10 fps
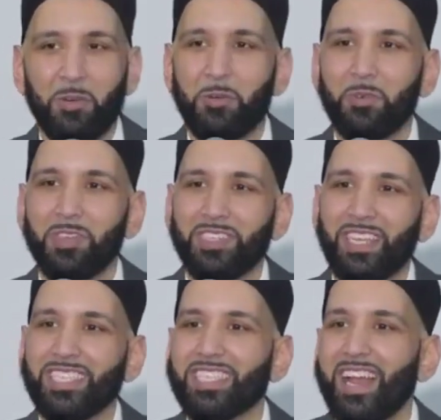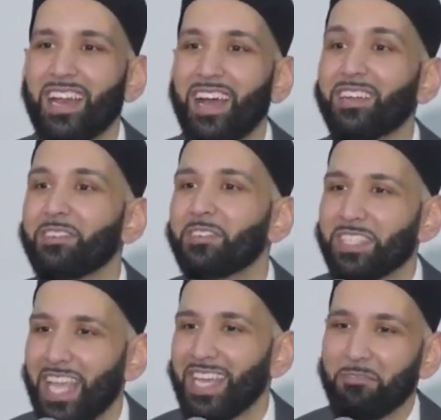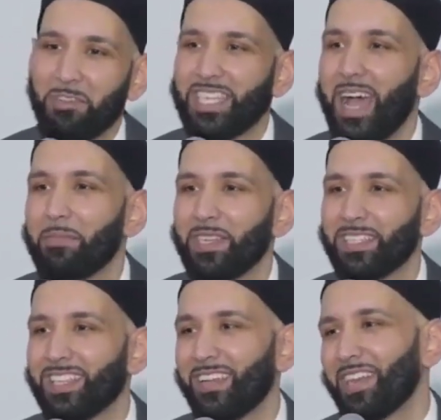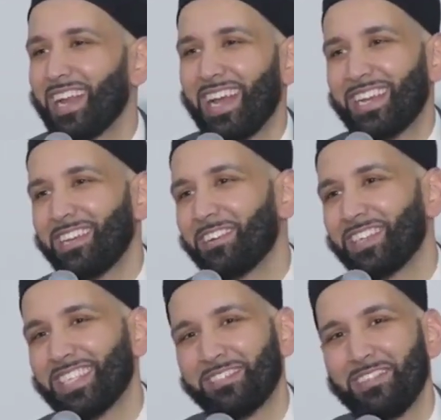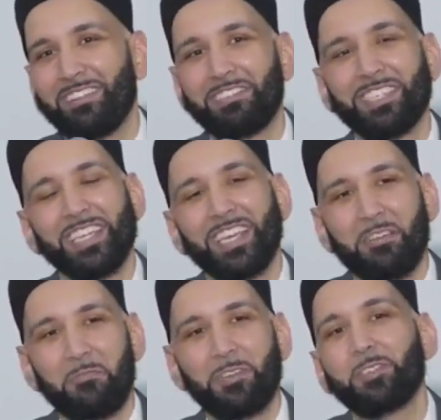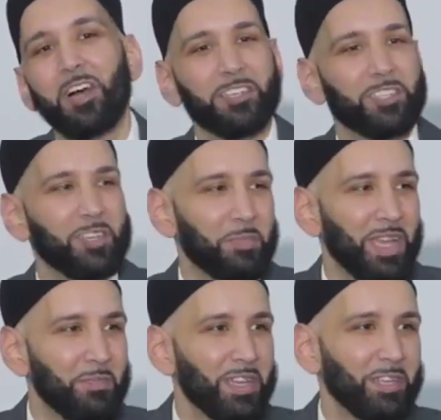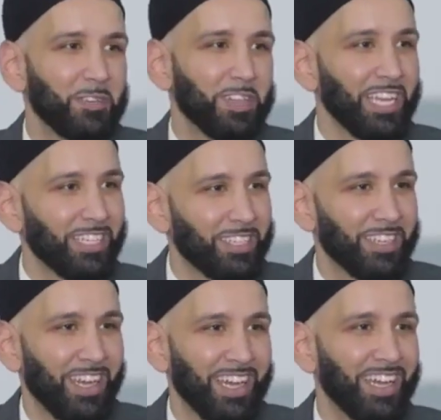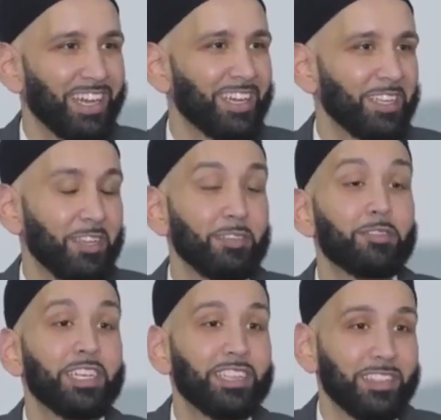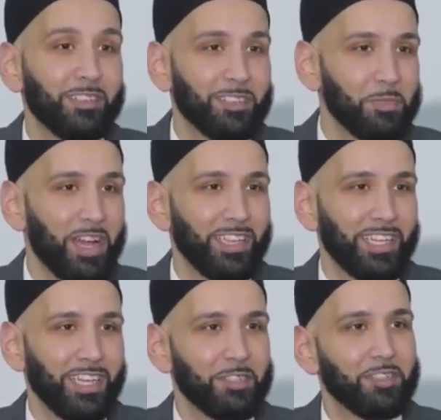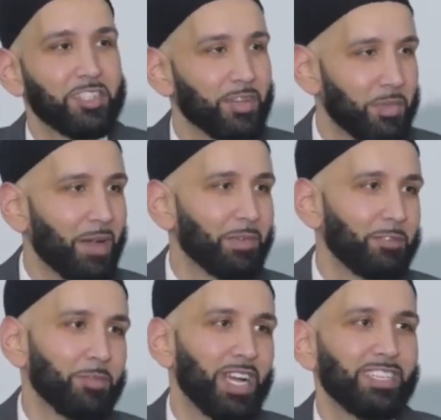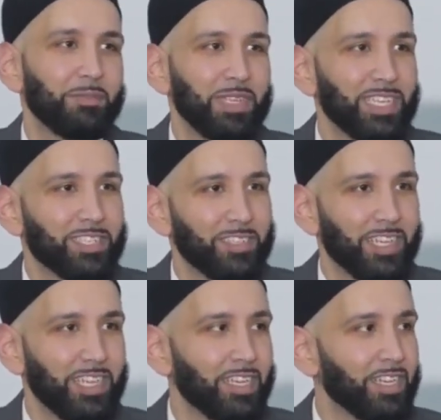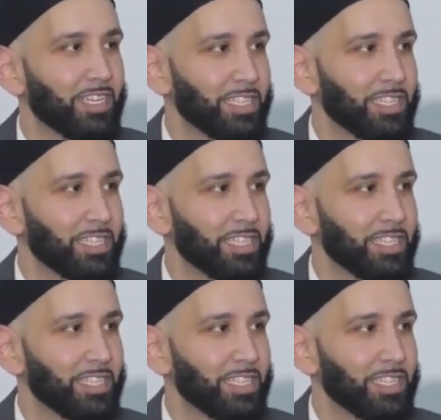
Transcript: who does not understand what's happening to them, and you know, this is what I was, when you talk to your baby and you're like, you think that they're smiling at you, and Sheikh Muhammad reminded me yesterday